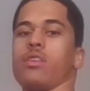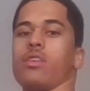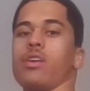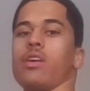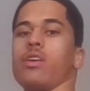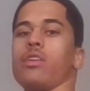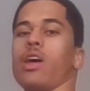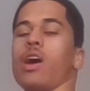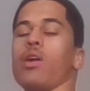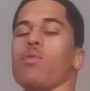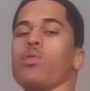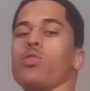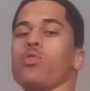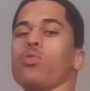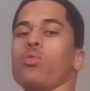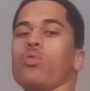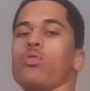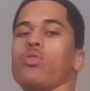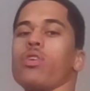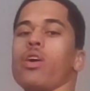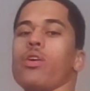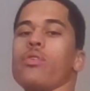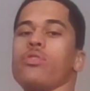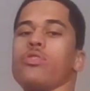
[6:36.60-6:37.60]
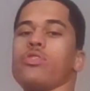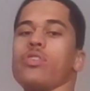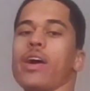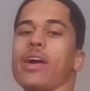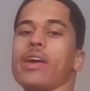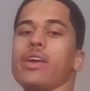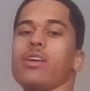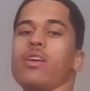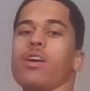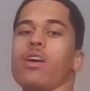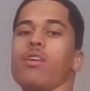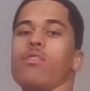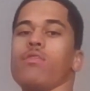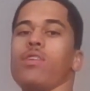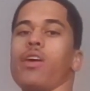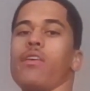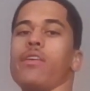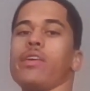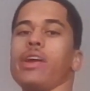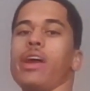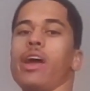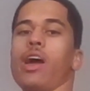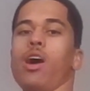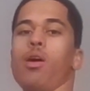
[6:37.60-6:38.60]
And I would also say
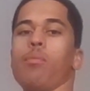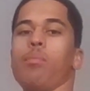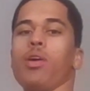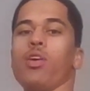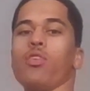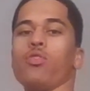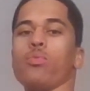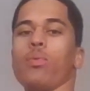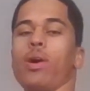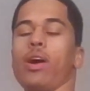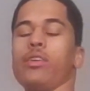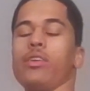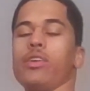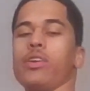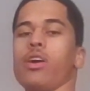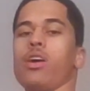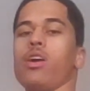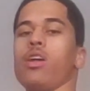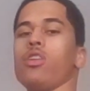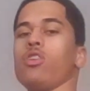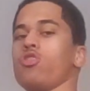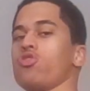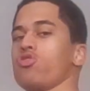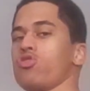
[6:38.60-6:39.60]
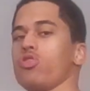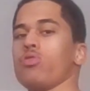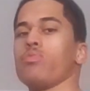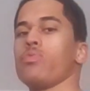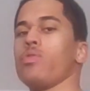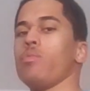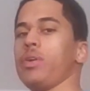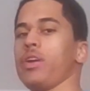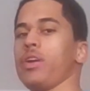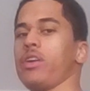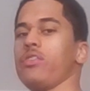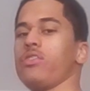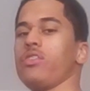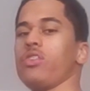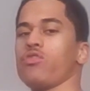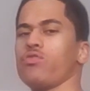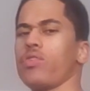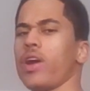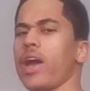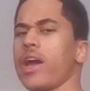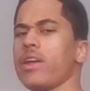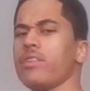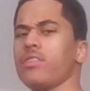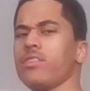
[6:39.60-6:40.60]
flowing your elbows while you curl and group them, because it's
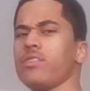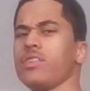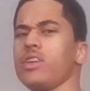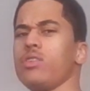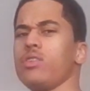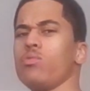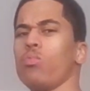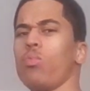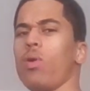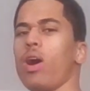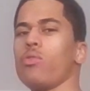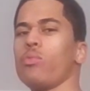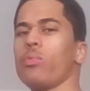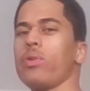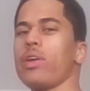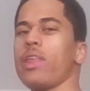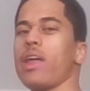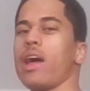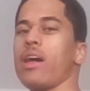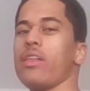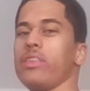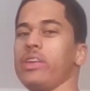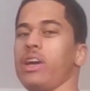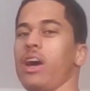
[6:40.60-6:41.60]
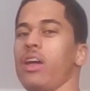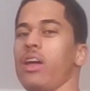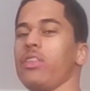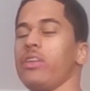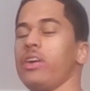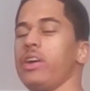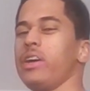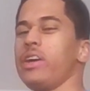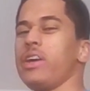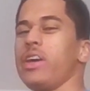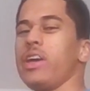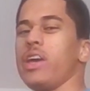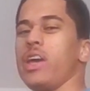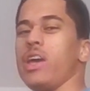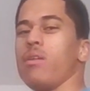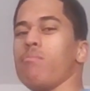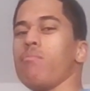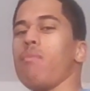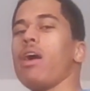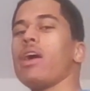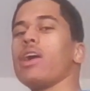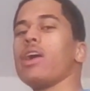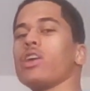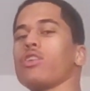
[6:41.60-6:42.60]
rare to see one without the other. In
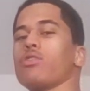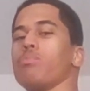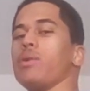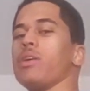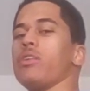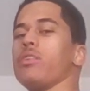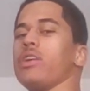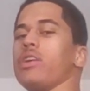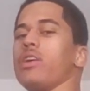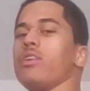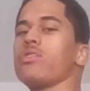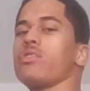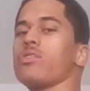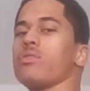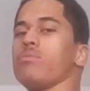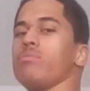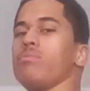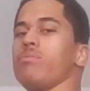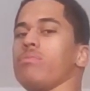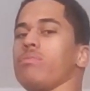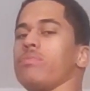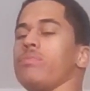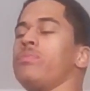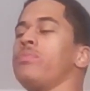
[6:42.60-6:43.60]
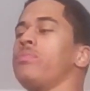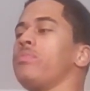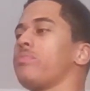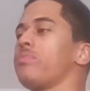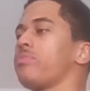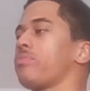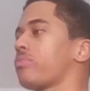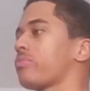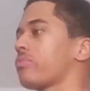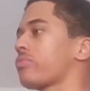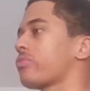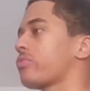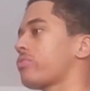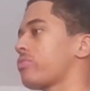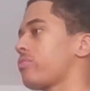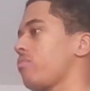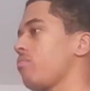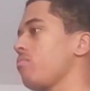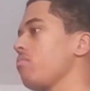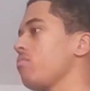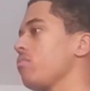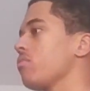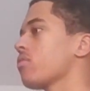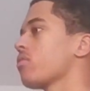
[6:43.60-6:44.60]
my experience, a
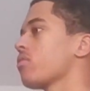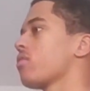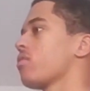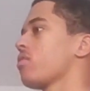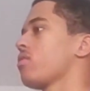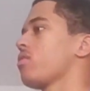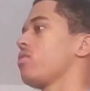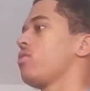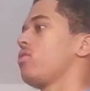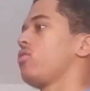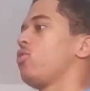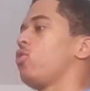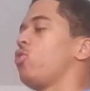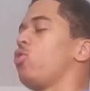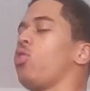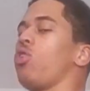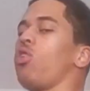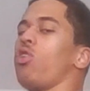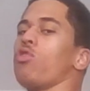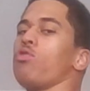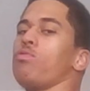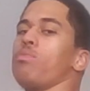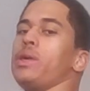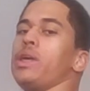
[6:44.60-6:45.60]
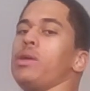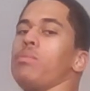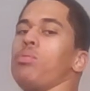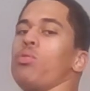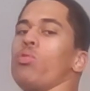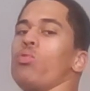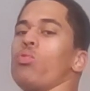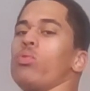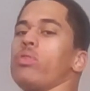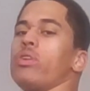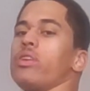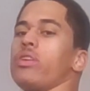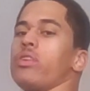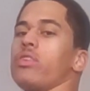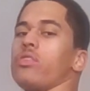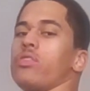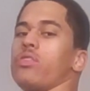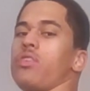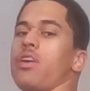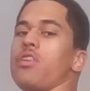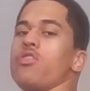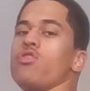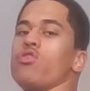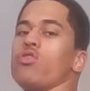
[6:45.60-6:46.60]
lot of people
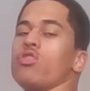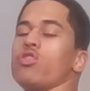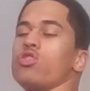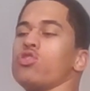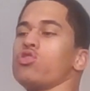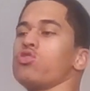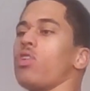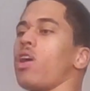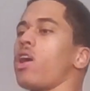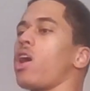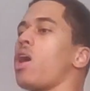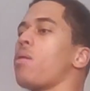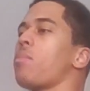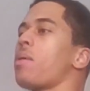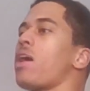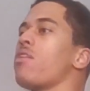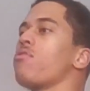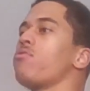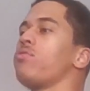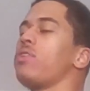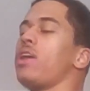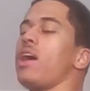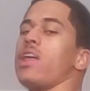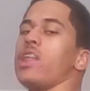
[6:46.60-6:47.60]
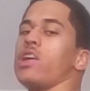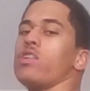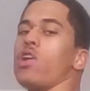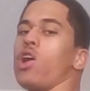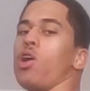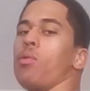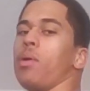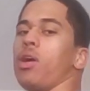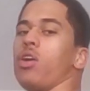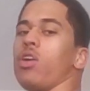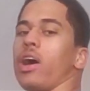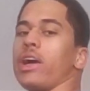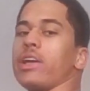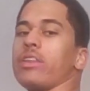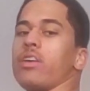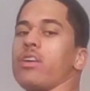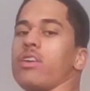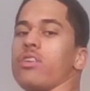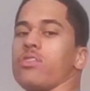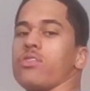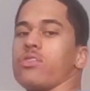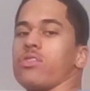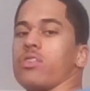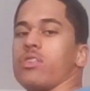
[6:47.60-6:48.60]
tend to shrug up and flare their elbow like
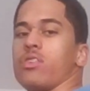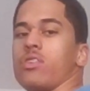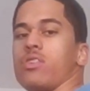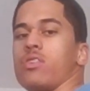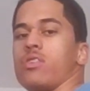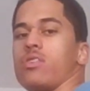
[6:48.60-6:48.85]
this.